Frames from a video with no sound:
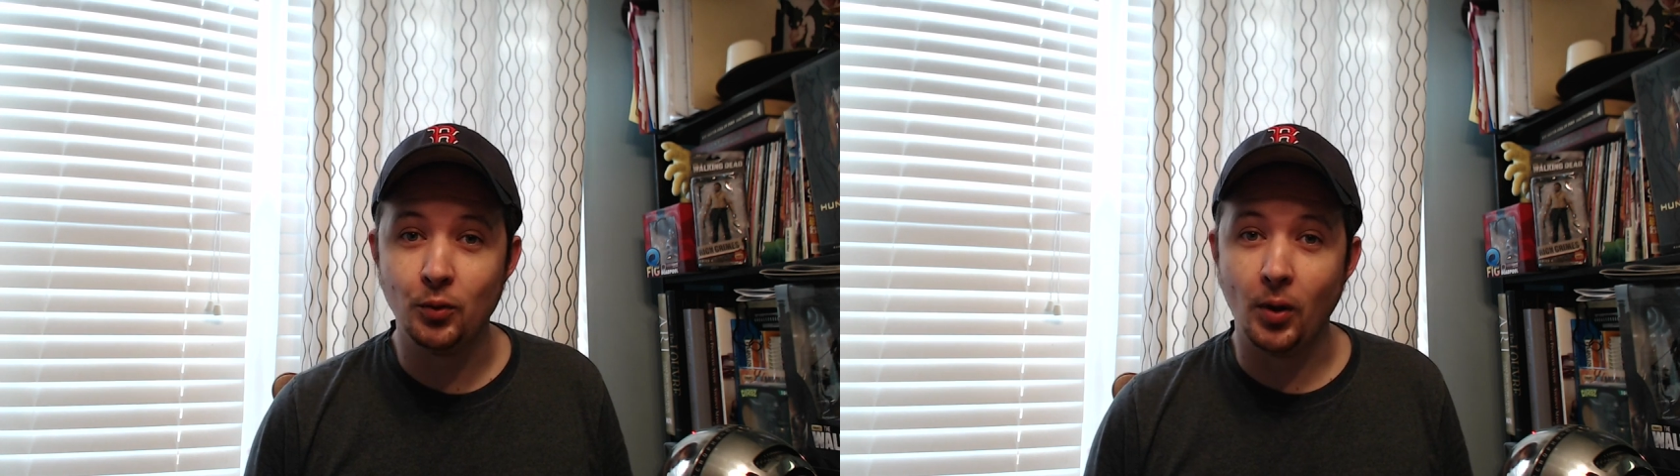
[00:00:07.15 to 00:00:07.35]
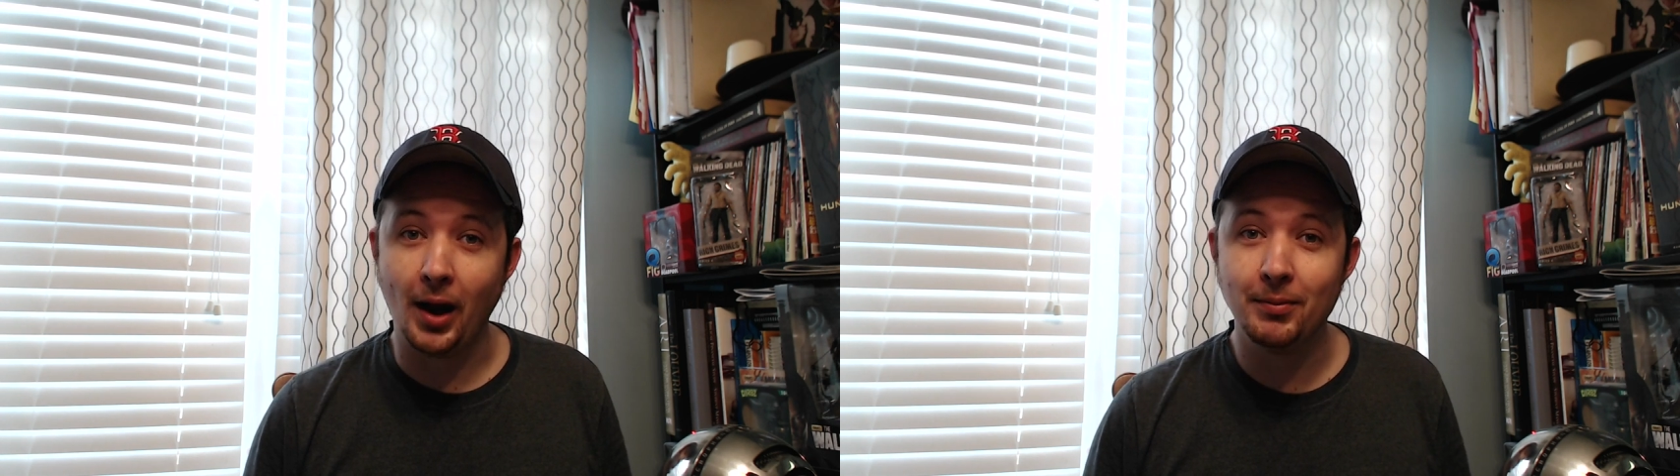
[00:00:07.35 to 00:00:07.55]

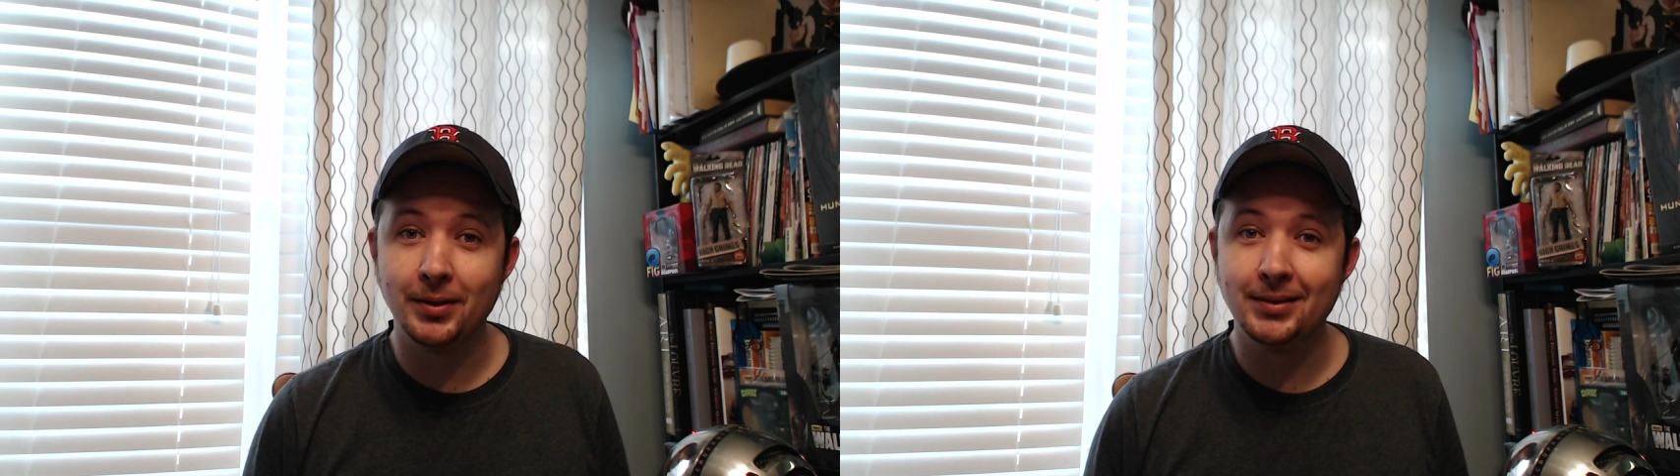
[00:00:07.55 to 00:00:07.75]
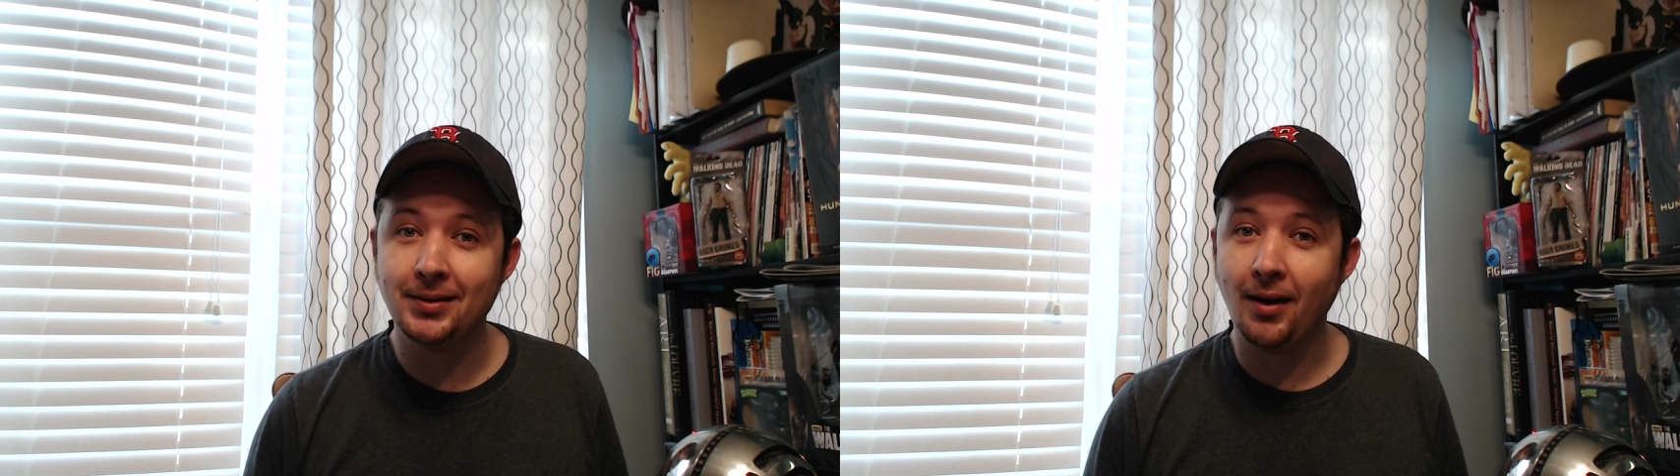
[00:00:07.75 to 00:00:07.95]
where I'm
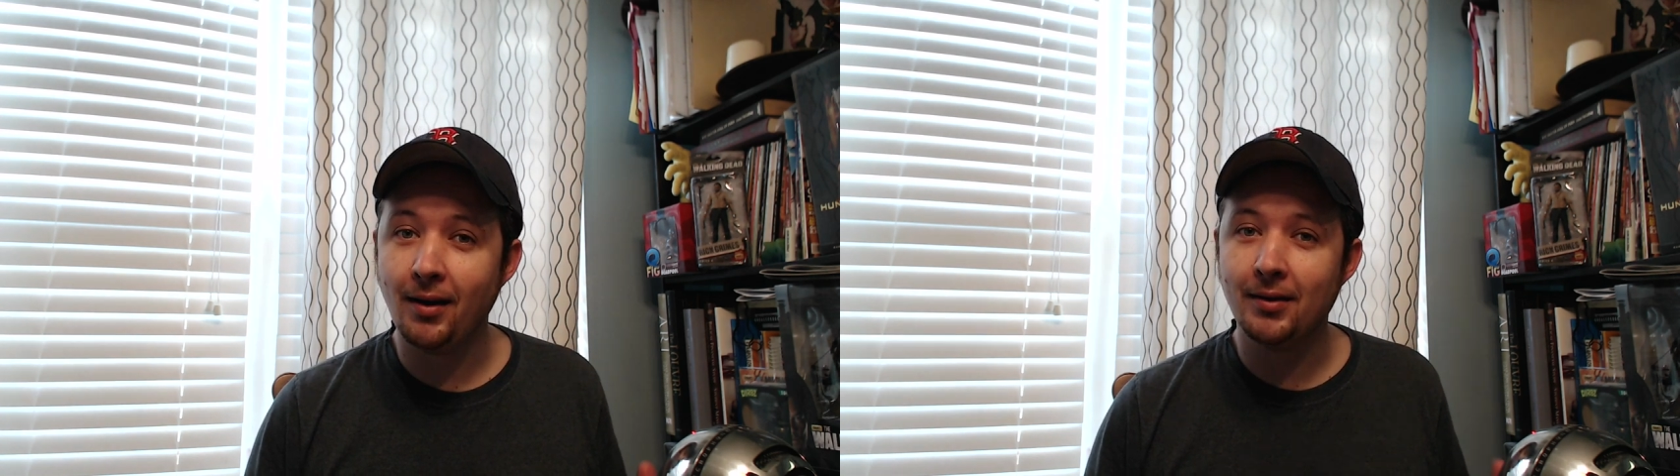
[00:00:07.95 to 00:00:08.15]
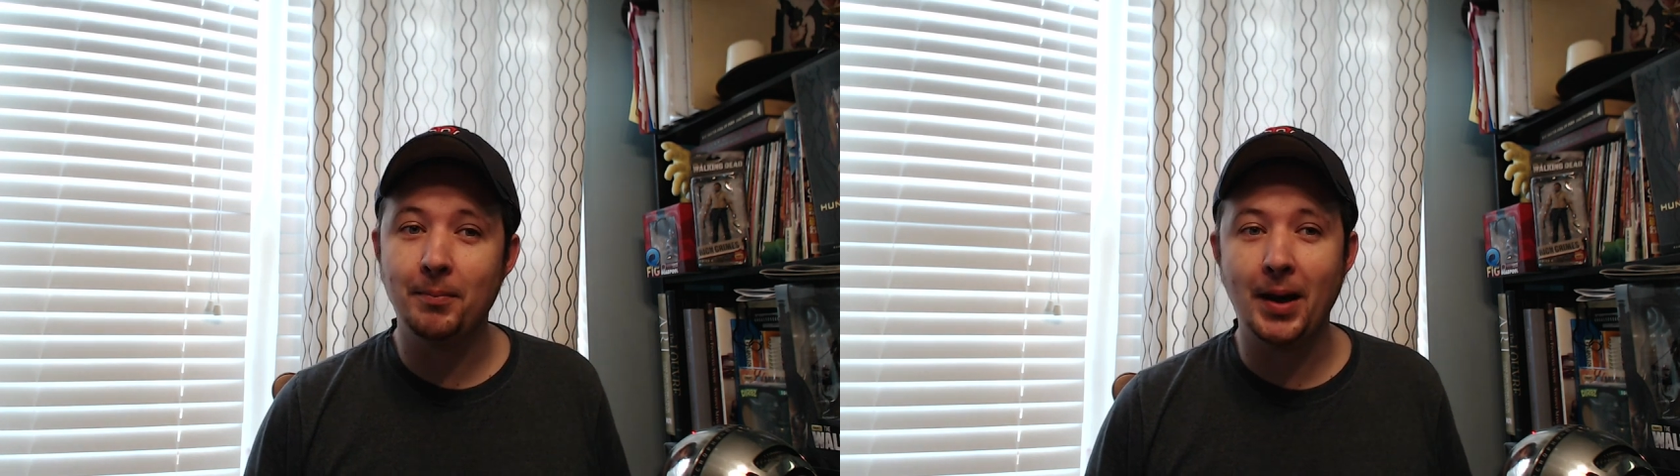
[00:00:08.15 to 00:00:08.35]
going to
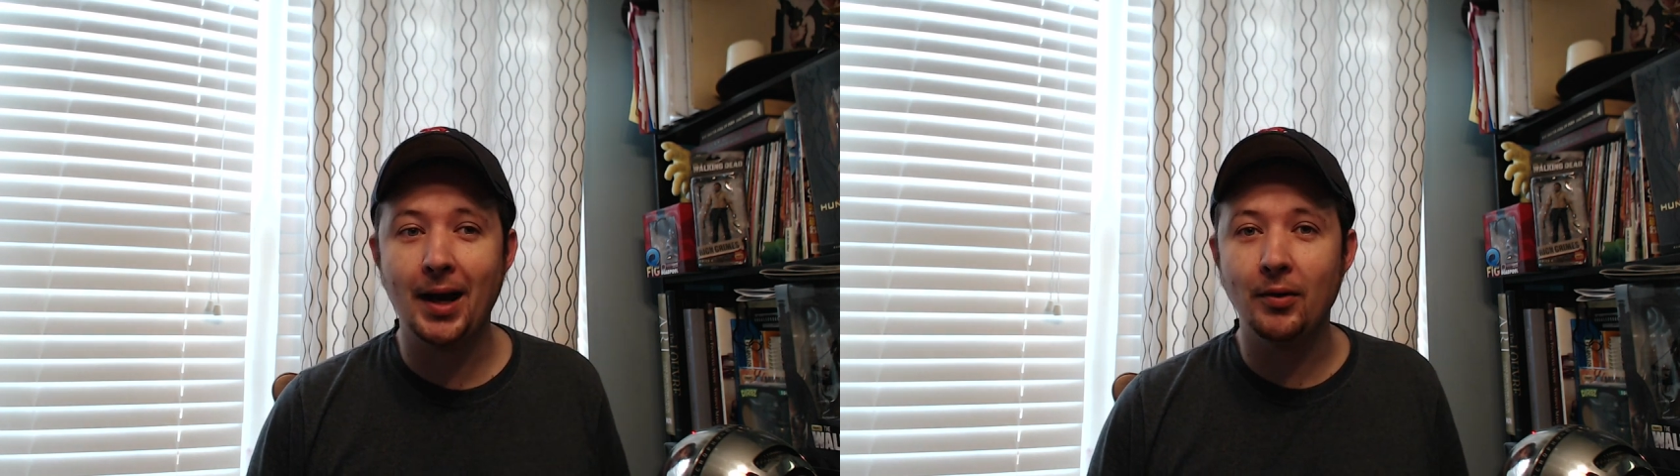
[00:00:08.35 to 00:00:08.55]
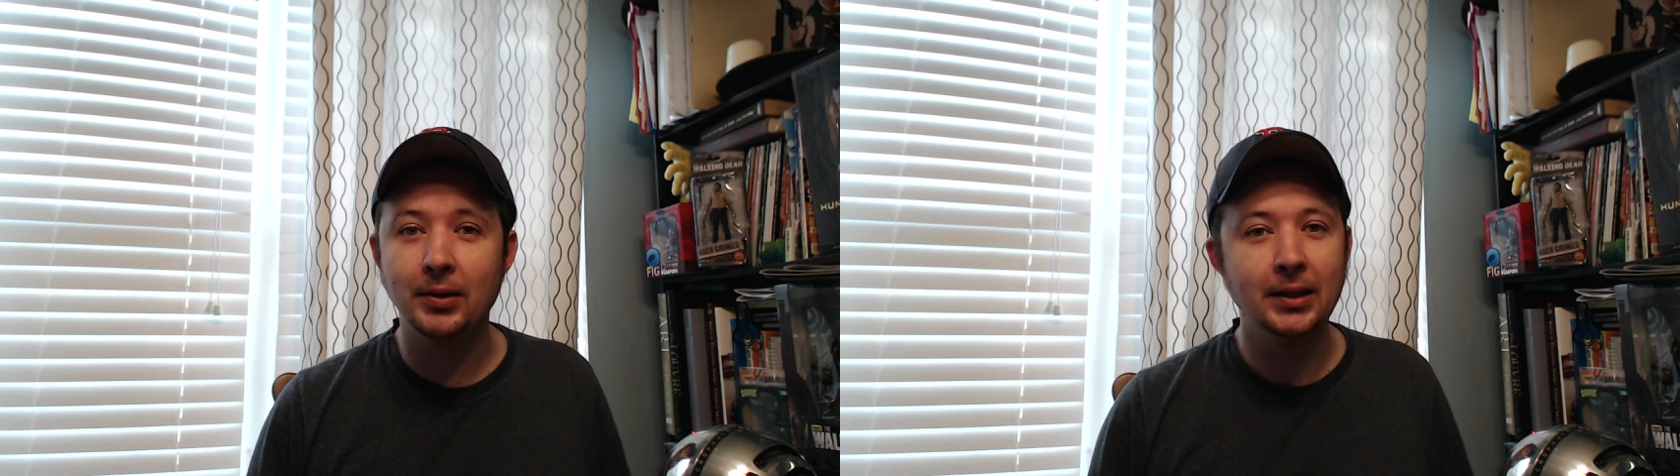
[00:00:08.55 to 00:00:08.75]
talk about,